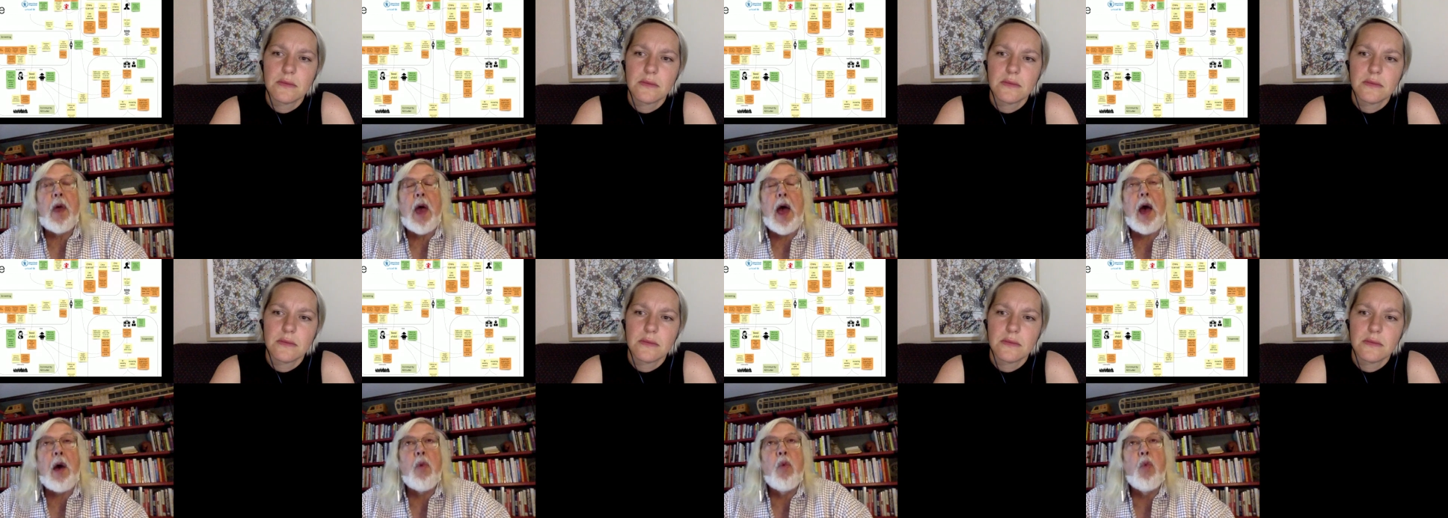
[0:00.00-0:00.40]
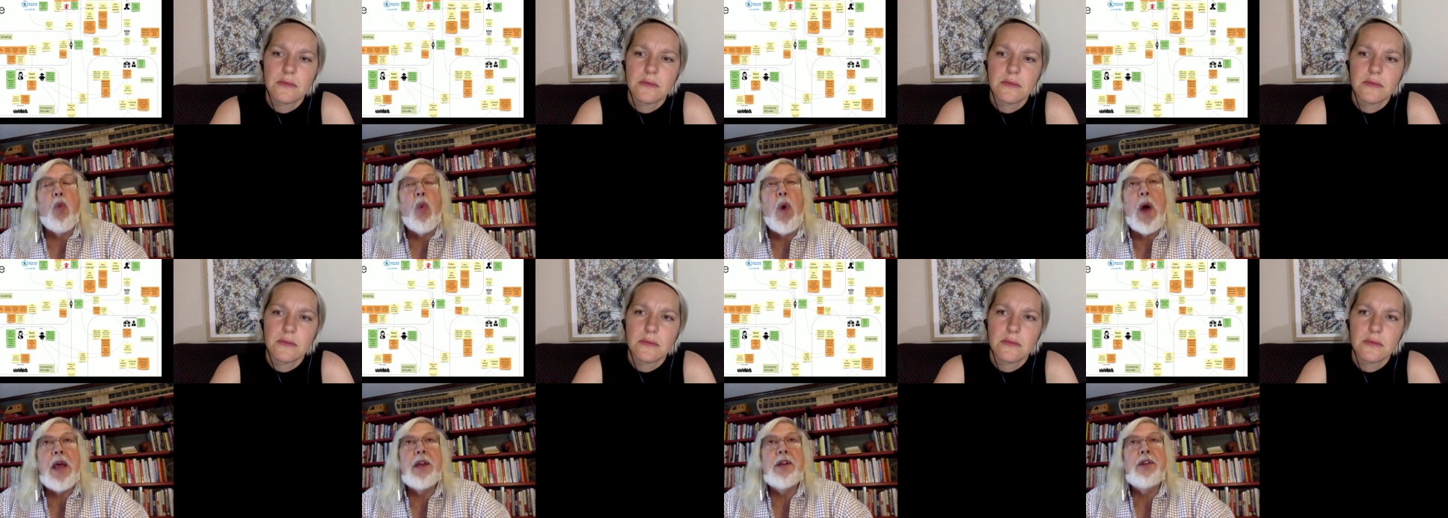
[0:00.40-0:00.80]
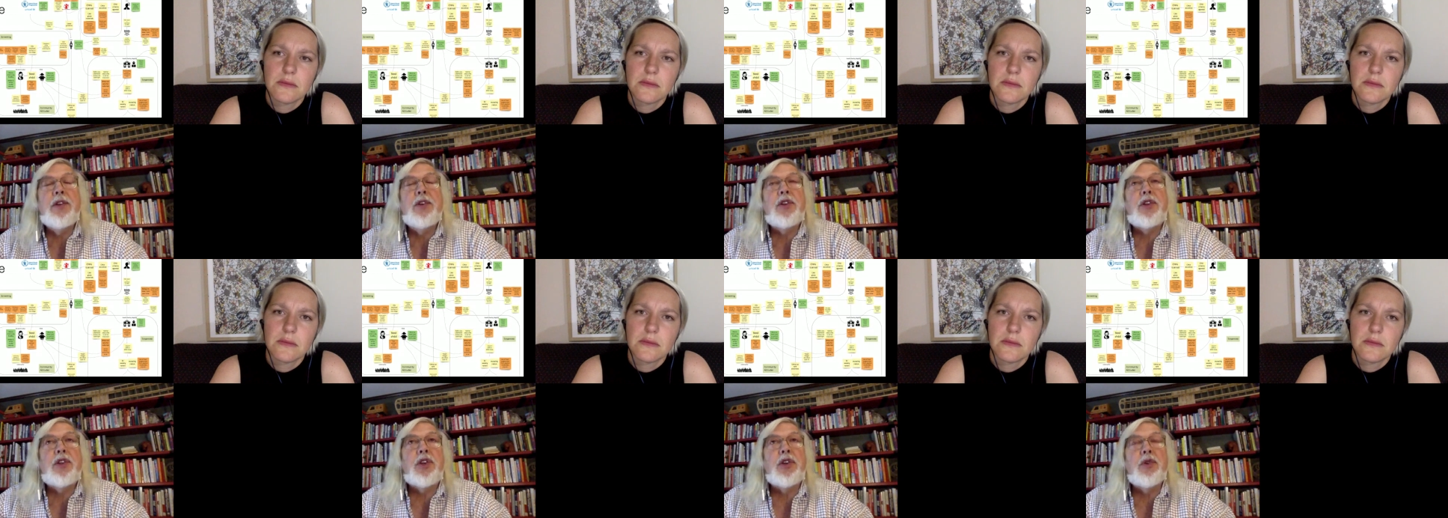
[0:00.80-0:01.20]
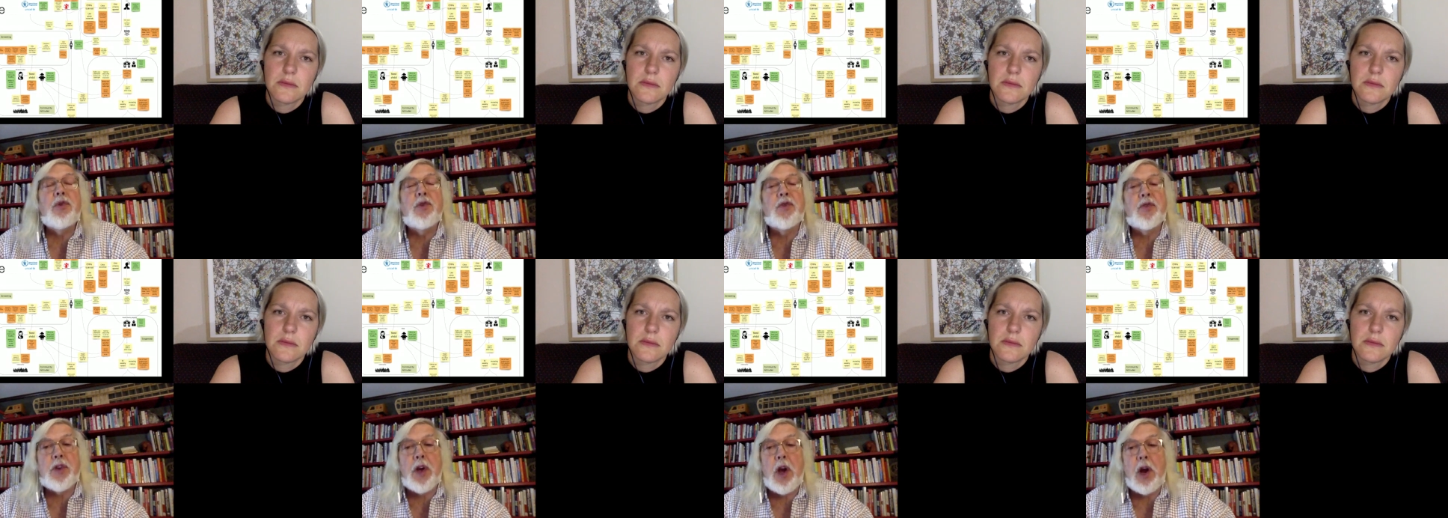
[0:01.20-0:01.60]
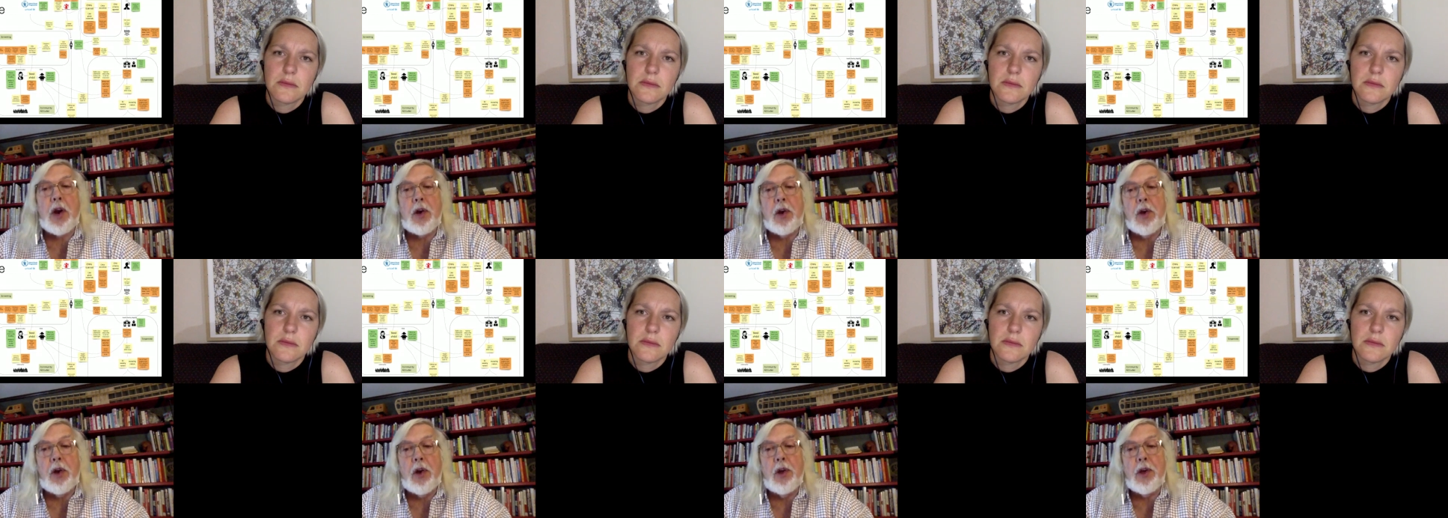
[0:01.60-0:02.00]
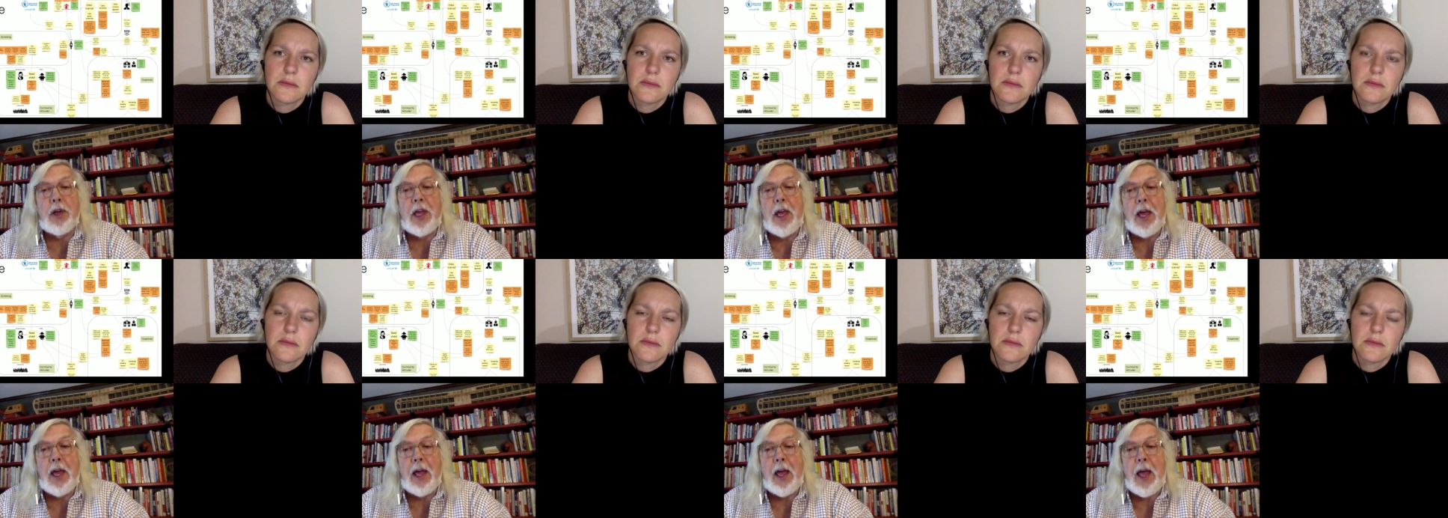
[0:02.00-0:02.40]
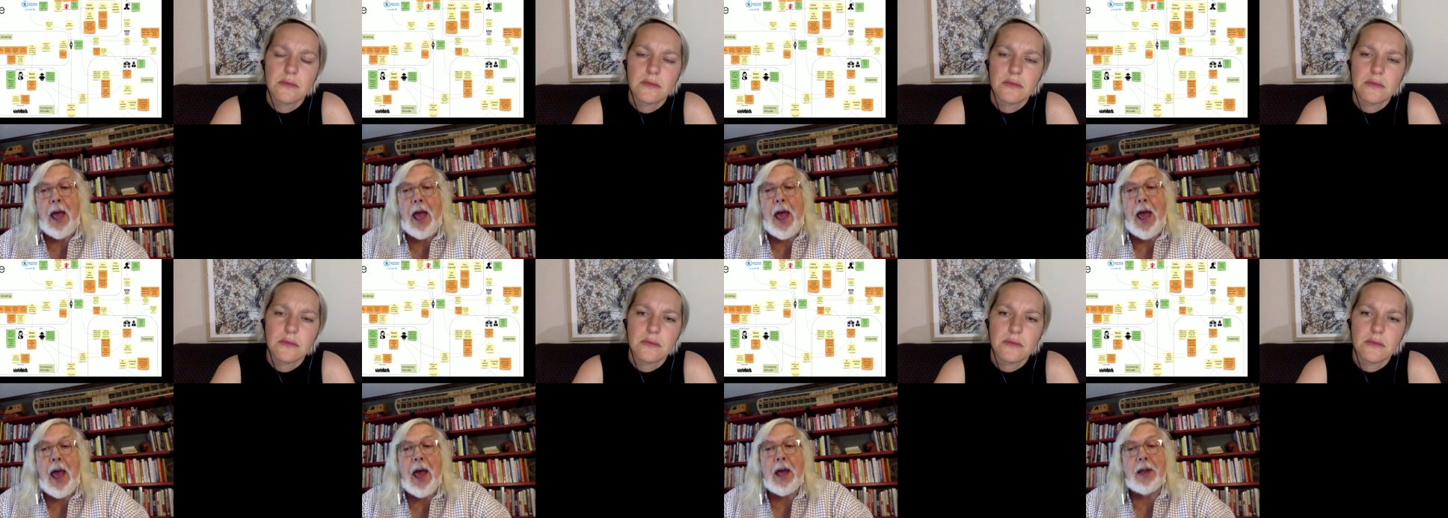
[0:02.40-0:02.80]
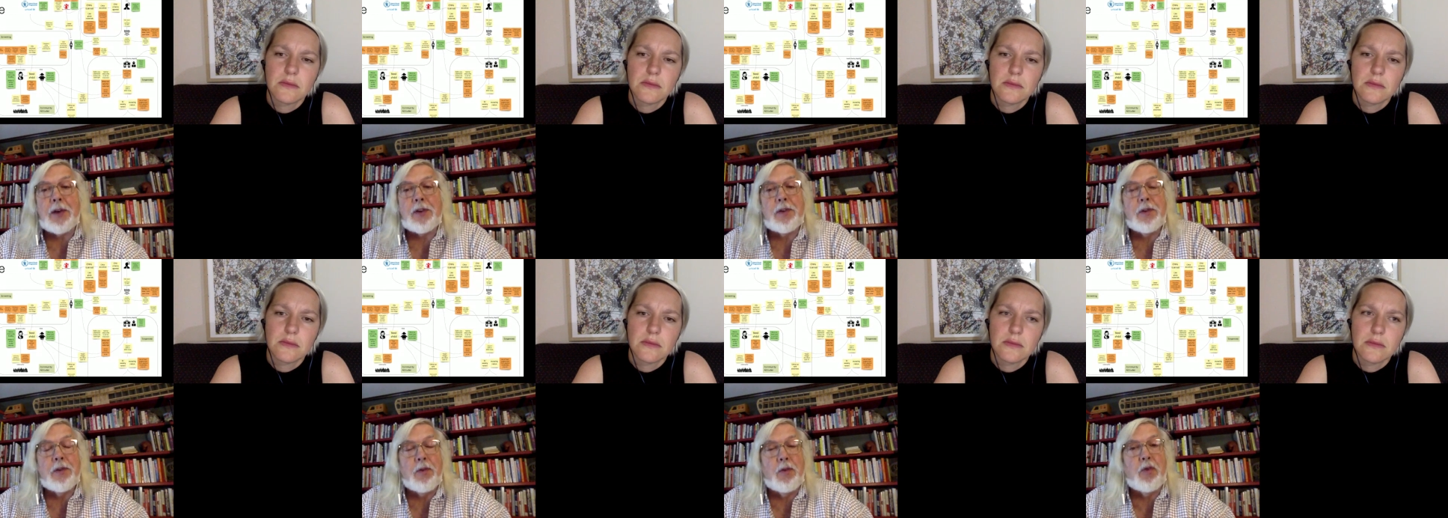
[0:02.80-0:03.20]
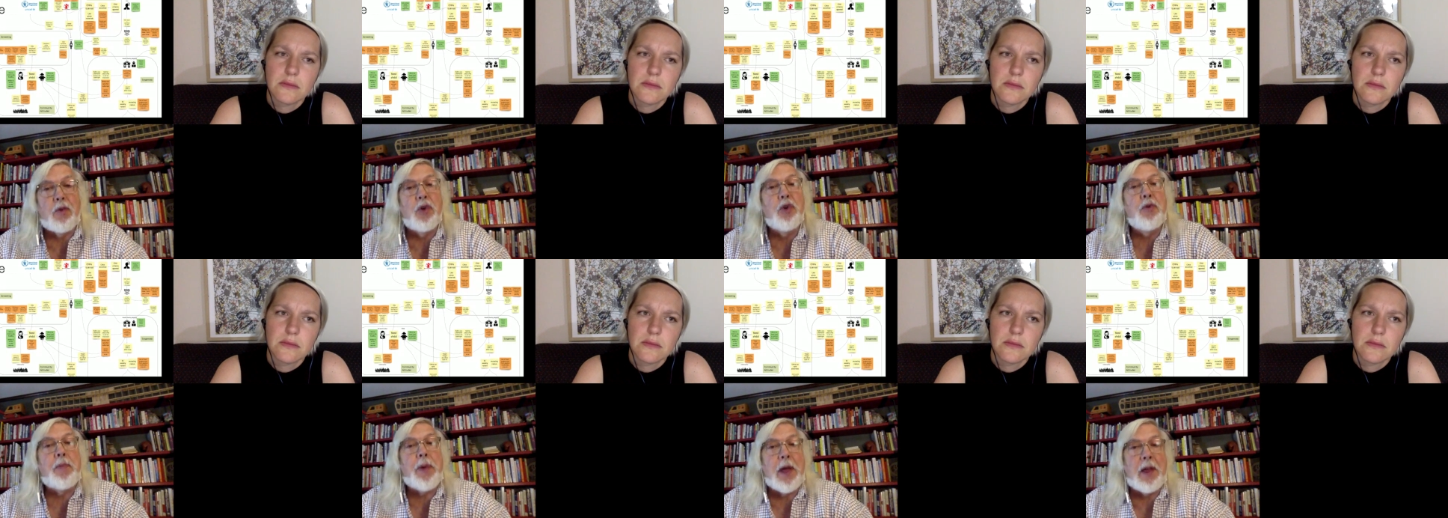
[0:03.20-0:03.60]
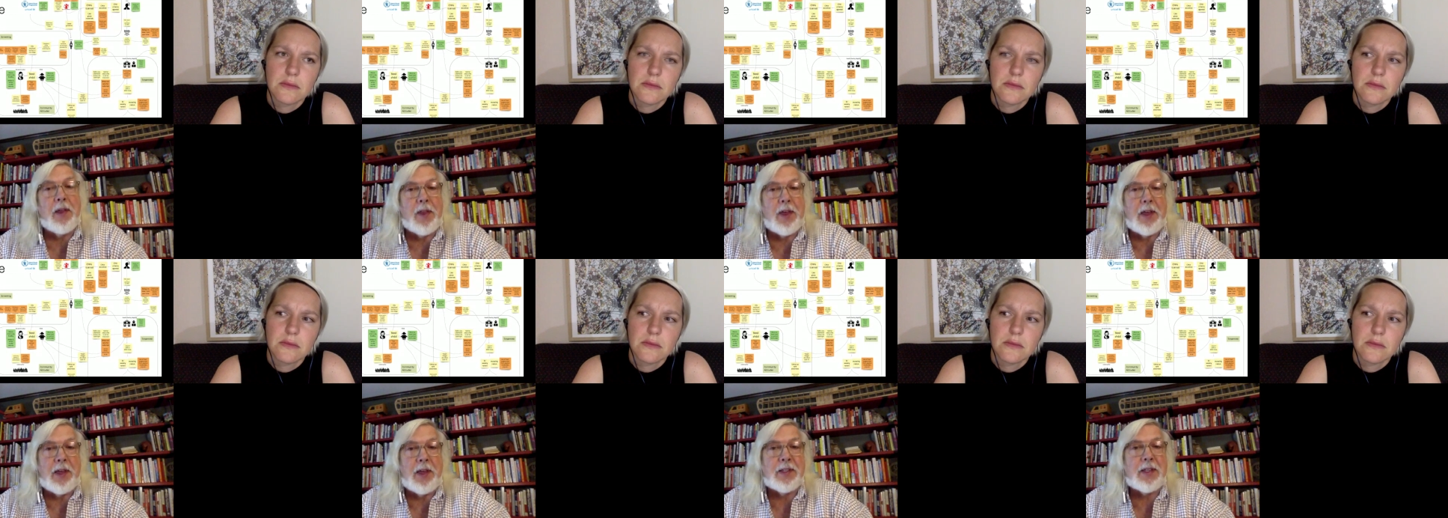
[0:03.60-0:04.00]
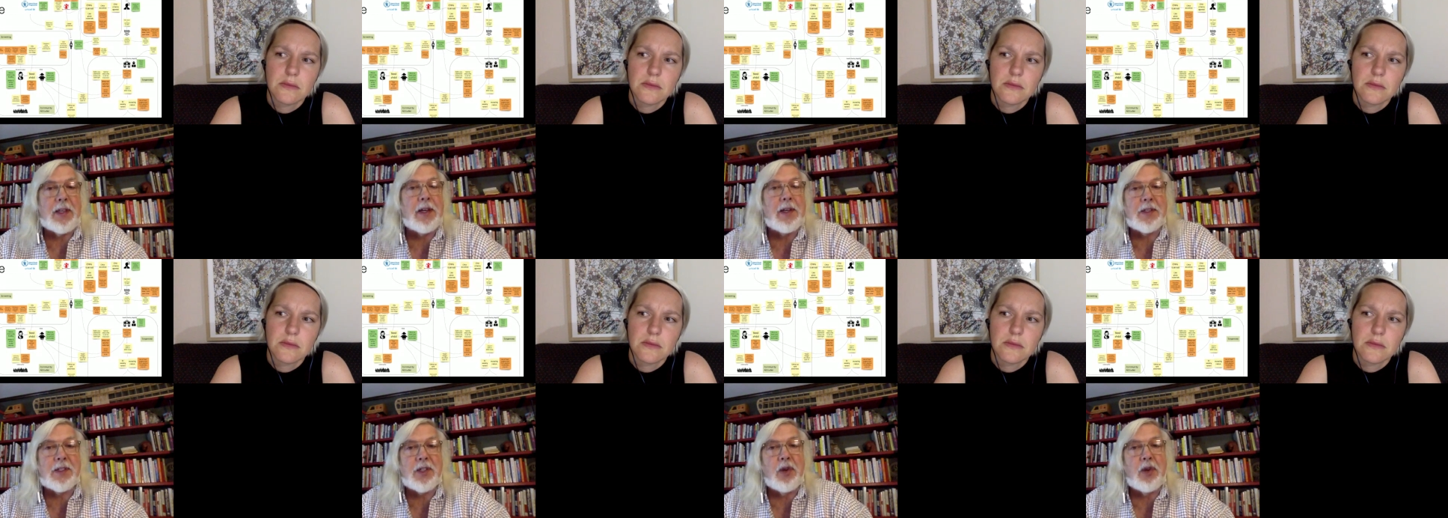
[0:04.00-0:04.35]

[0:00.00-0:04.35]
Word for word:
Speaker 1: when do you start looking at grouping these things?